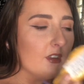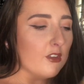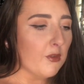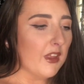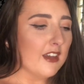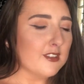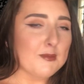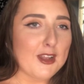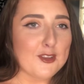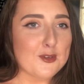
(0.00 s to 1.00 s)
I don't think I can
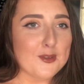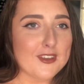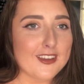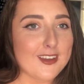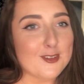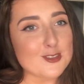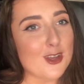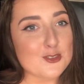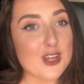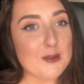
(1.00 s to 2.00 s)
smell it through the thing. I was
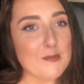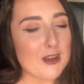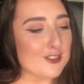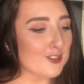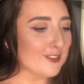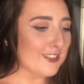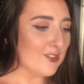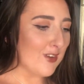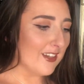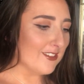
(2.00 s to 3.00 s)
trying to be magical and
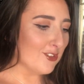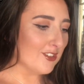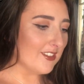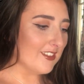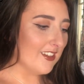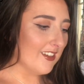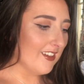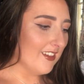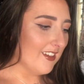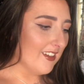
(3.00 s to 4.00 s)
see if I could just
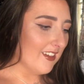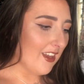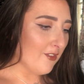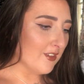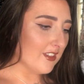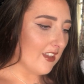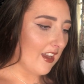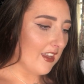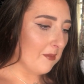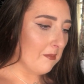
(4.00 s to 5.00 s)
get rid of
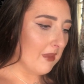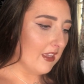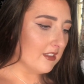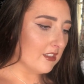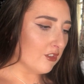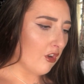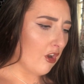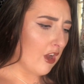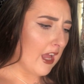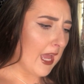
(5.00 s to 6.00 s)
that. It's
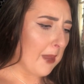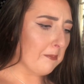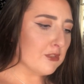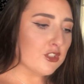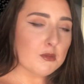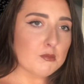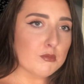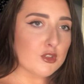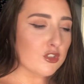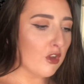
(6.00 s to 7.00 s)
got
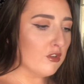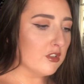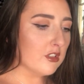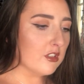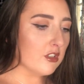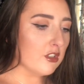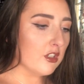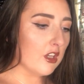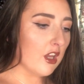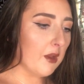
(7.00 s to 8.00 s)
Epsom salt,
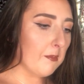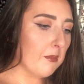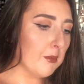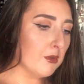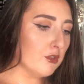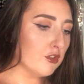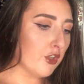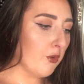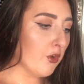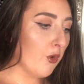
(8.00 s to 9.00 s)
bubbles,
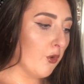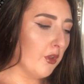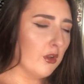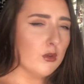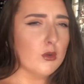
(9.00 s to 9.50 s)
coconut oil.